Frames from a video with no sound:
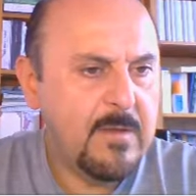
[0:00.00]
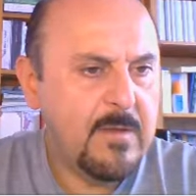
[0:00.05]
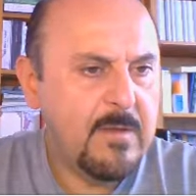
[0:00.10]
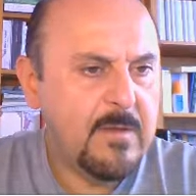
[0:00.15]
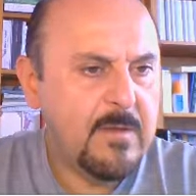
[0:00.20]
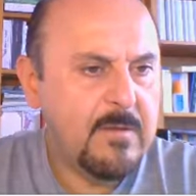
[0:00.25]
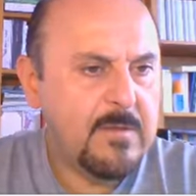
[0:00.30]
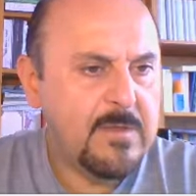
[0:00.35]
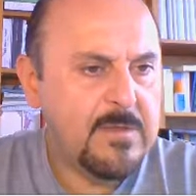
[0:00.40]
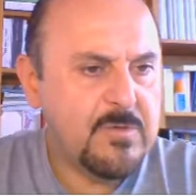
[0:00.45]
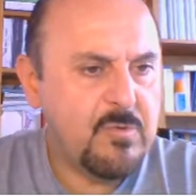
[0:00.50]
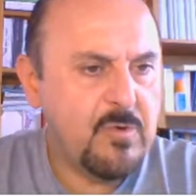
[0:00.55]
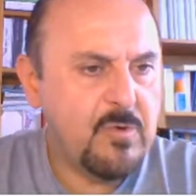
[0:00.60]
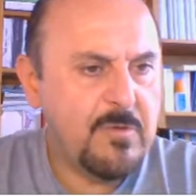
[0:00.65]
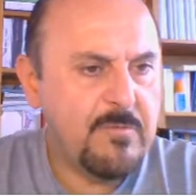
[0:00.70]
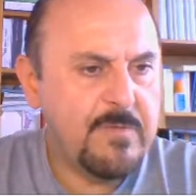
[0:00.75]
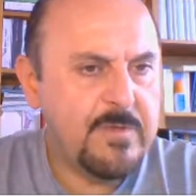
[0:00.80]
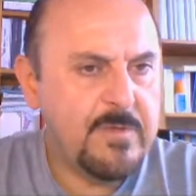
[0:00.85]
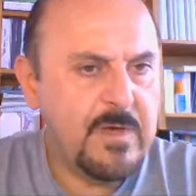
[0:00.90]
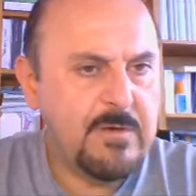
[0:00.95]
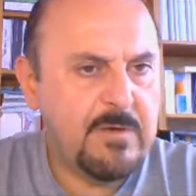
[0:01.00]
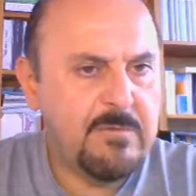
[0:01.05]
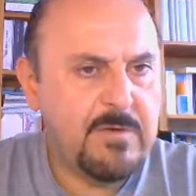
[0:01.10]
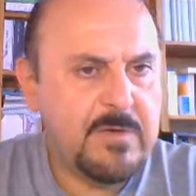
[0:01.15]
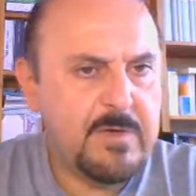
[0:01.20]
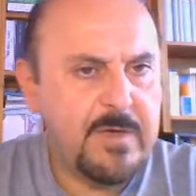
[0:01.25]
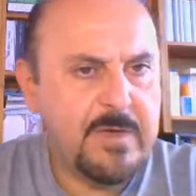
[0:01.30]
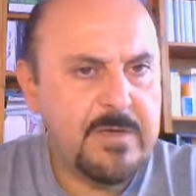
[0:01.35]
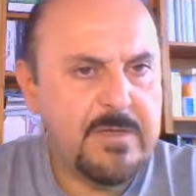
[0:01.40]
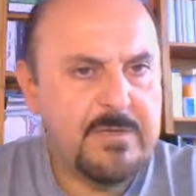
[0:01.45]
Let's go on with our
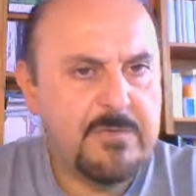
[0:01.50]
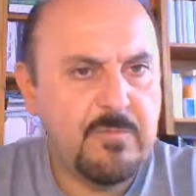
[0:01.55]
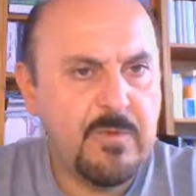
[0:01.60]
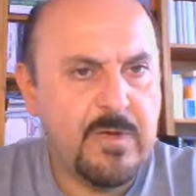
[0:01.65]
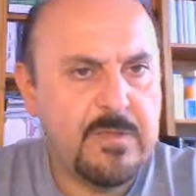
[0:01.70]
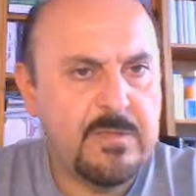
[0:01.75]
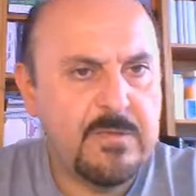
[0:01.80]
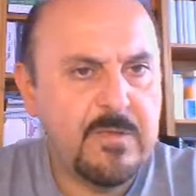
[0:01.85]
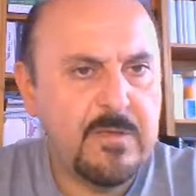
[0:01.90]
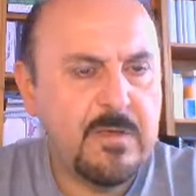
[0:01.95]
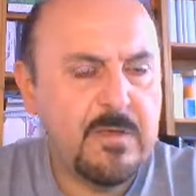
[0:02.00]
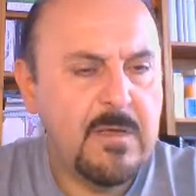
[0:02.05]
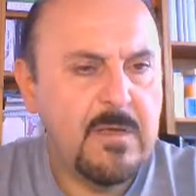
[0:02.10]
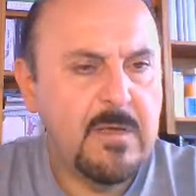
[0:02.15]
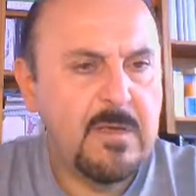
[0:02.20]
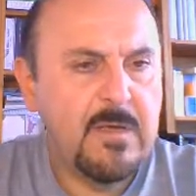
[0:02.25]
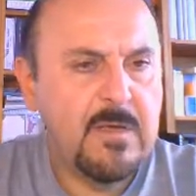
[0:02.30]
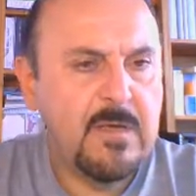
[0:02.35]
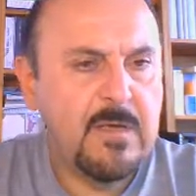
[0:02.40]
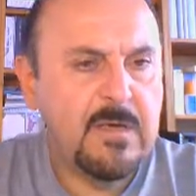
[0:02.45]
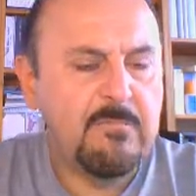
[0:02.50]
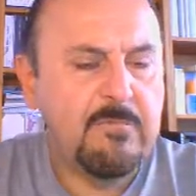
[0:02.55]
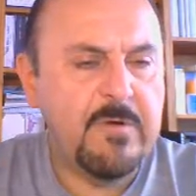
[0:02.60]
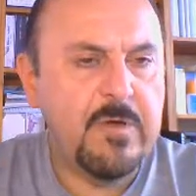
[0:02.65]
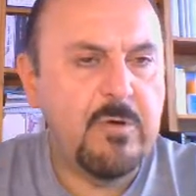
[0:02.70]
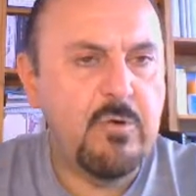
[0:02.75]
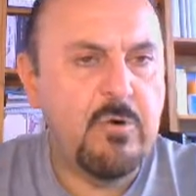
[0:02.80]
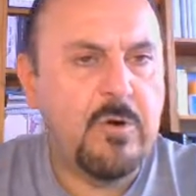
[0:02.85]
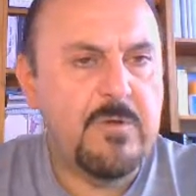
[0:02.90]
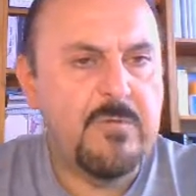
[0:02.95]
next one. We
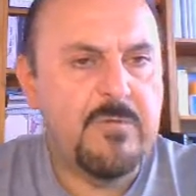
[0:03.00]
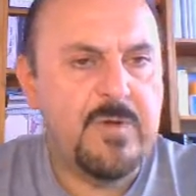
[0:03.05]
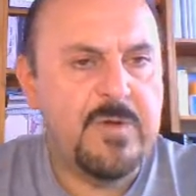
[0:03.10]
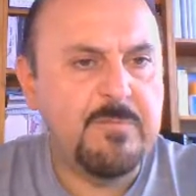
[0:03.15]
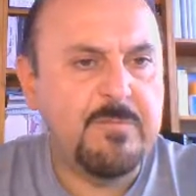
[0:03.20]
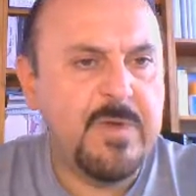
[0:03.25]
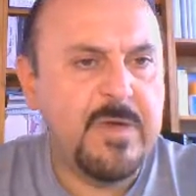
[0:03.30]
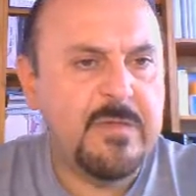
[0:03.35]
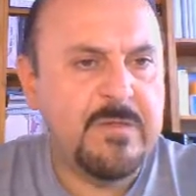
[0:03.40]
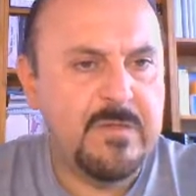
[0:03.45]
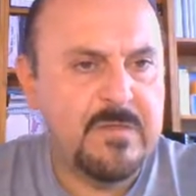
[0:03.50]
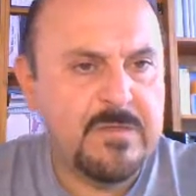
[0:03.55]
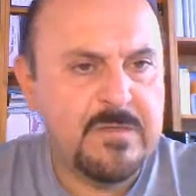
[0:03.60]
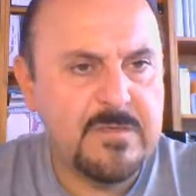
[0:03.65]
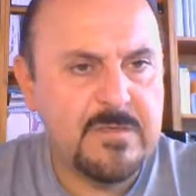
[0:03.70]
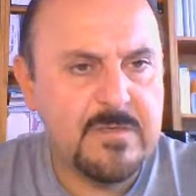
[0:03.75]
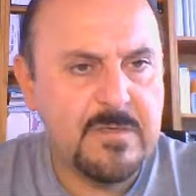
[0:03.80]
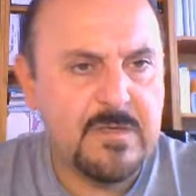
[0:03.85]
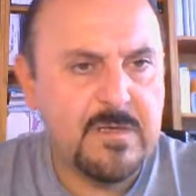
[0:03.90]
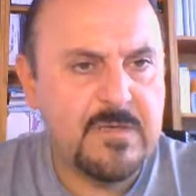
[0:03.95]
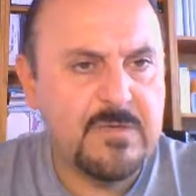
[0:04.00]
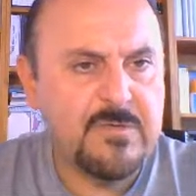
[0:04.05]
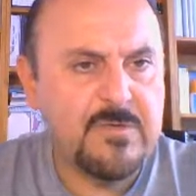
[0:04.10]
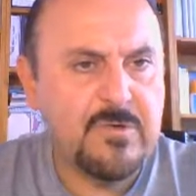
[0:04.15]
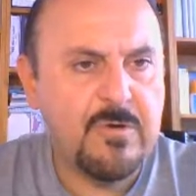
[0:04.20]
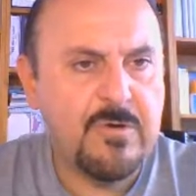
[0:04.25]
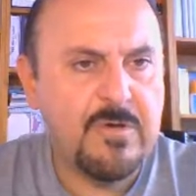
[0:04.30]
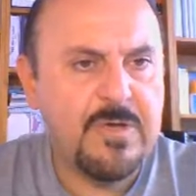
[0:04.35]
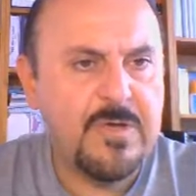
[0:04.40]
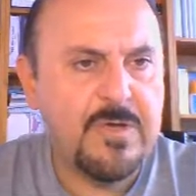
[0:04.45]
go on with methods.
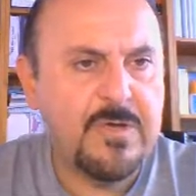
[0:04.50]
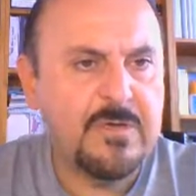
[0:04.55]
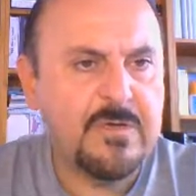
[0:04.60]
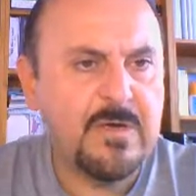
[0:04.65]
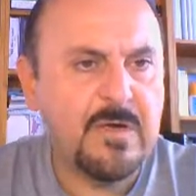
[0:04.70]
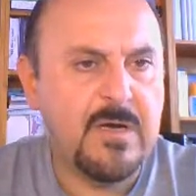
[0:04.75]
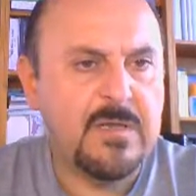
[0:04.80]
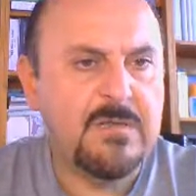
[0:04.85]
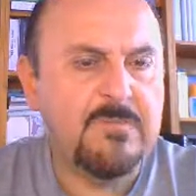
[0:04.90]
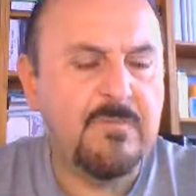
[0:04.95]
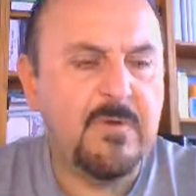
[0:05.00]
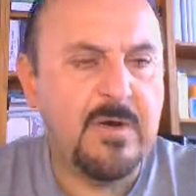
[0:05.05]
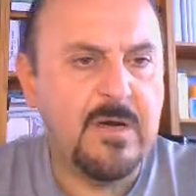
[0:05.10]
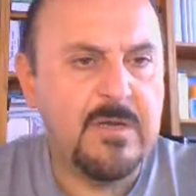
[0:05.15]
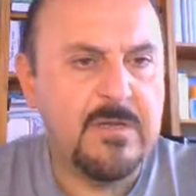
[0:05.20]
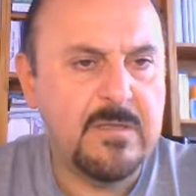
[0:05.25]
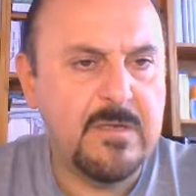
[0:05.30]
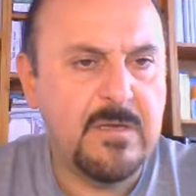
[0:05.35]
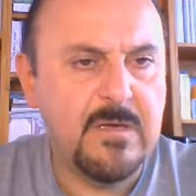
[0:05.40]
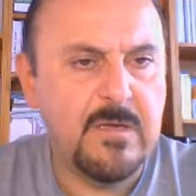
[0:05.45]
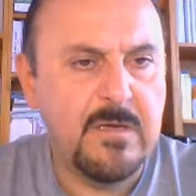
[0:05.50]
So here I define